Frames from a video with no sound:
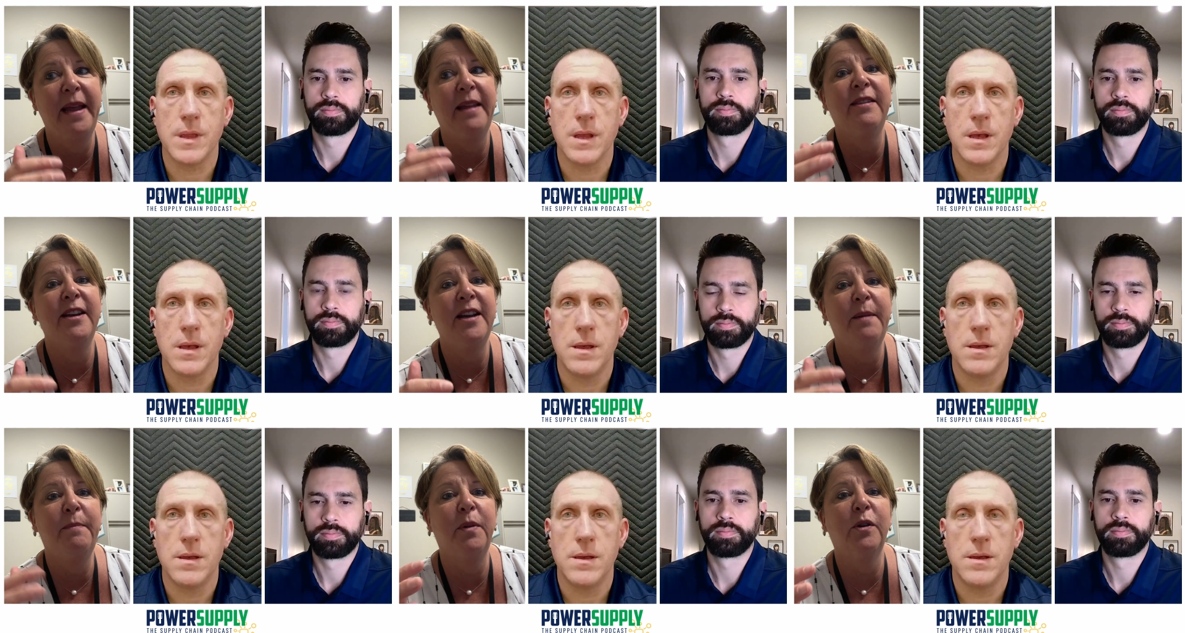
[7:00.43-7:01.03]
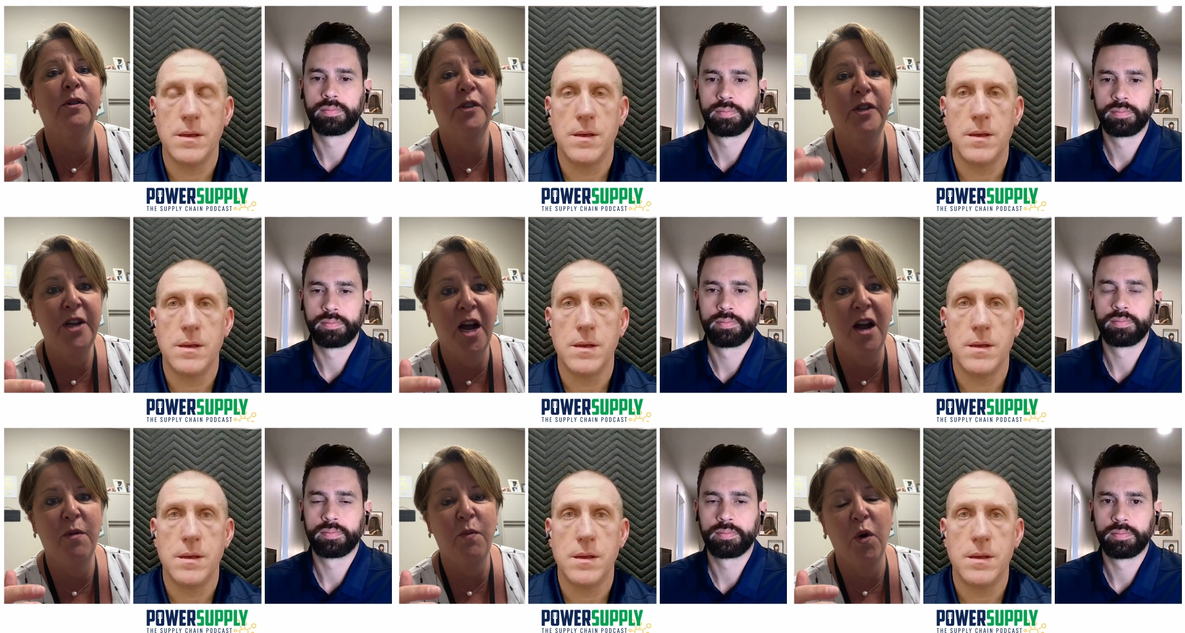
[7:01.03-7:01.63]
Speaker 1: make the numbers
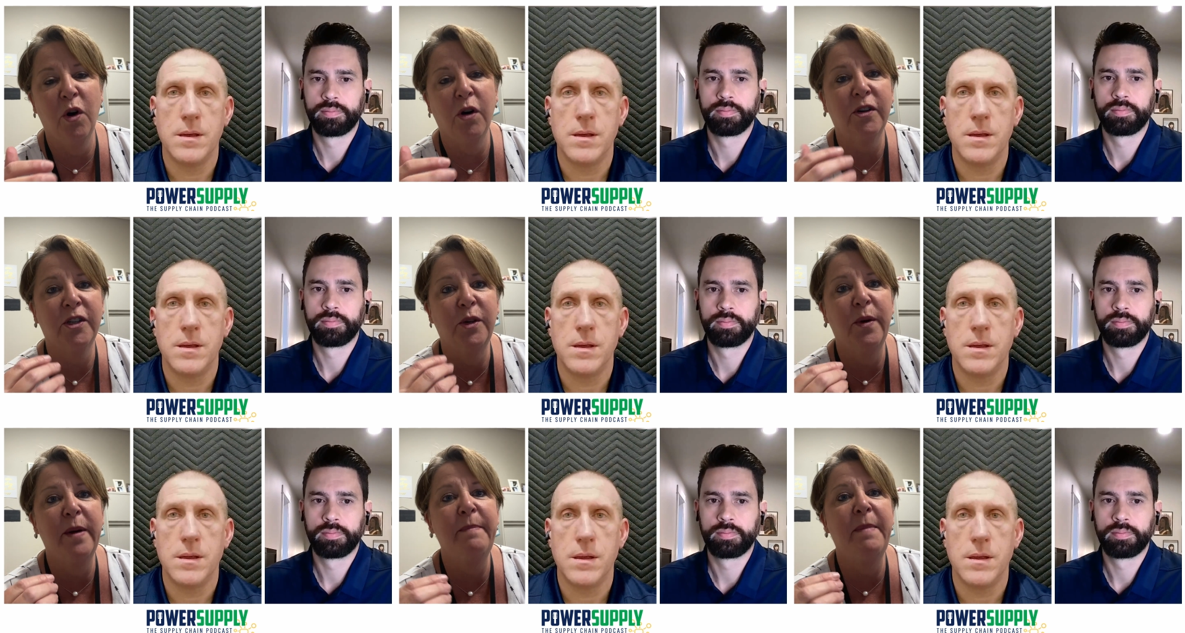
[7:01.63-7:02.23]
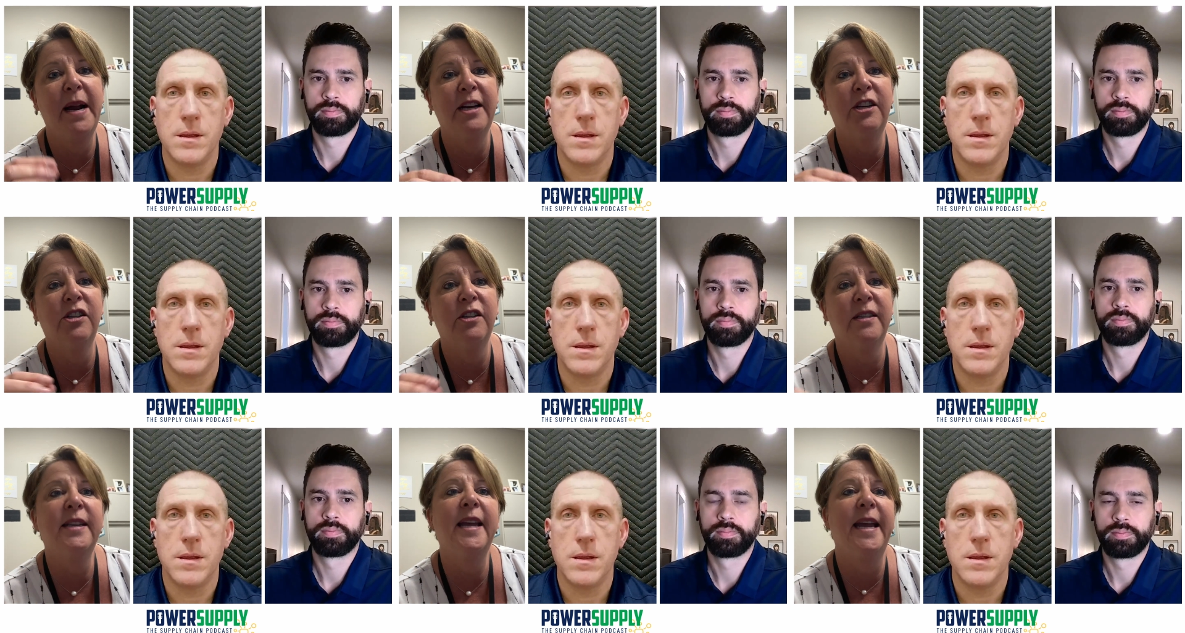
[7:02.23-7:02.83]
not work. So it might
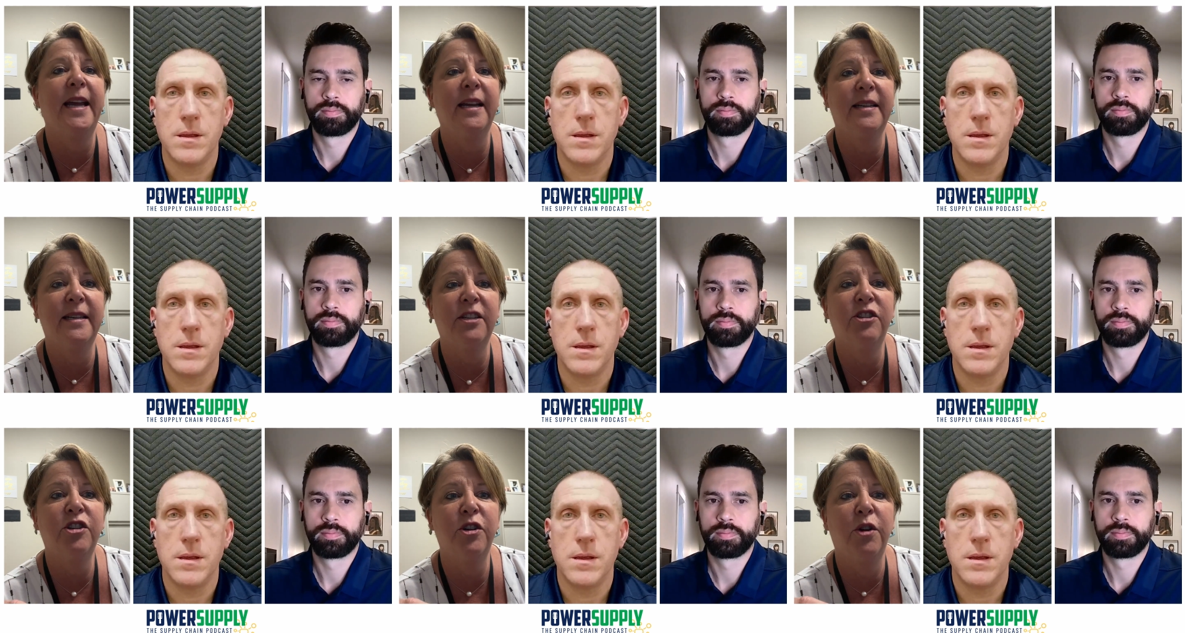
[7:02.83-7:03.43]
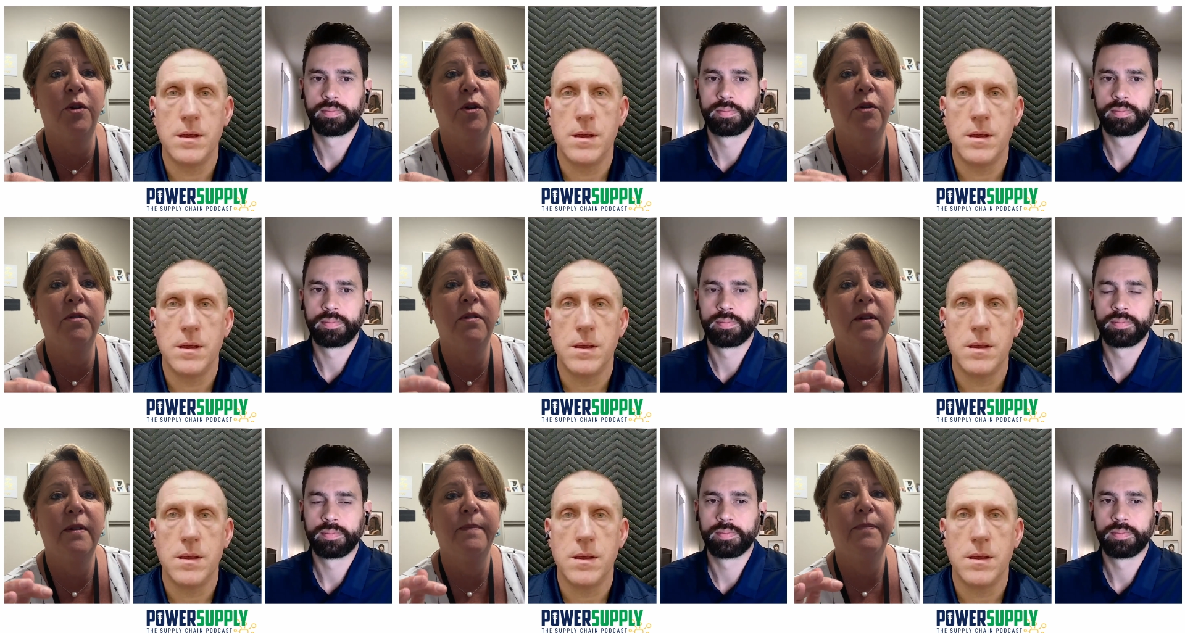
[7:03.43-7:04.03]
just take
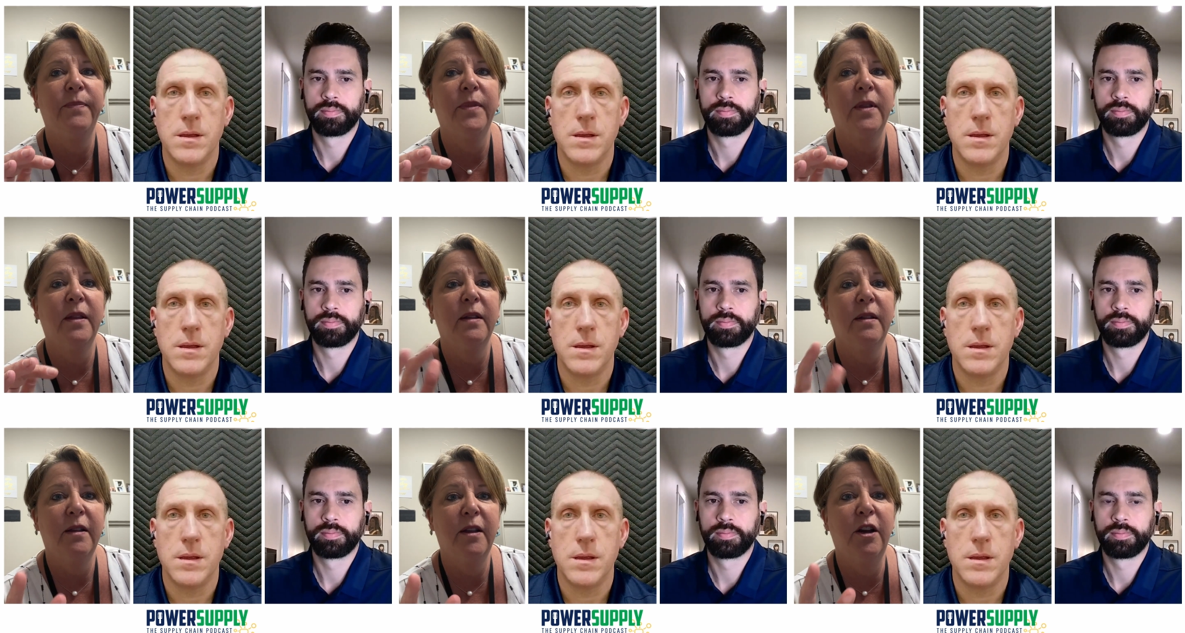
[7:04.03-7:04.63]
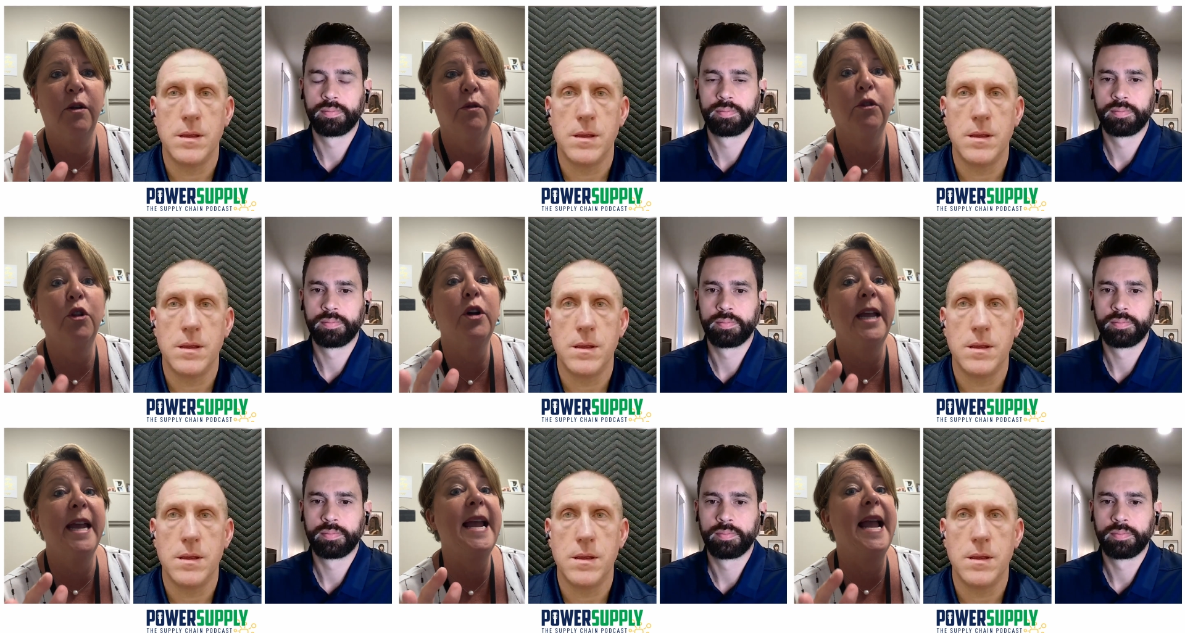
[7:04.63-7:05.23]
additional, you know,
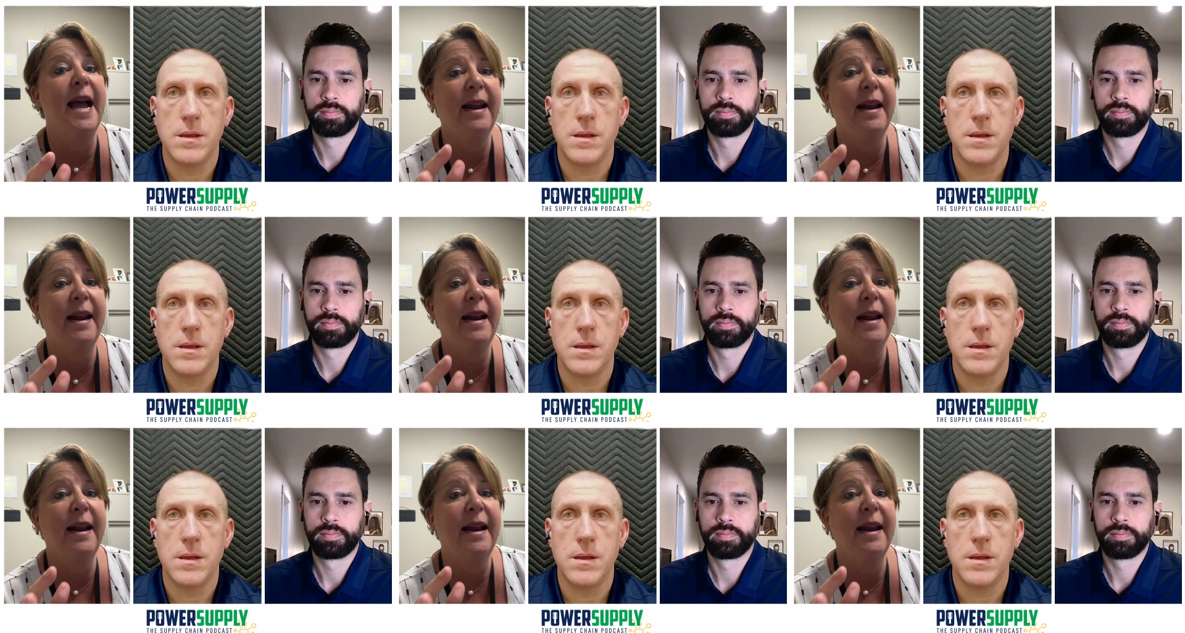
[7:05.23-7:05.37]
looking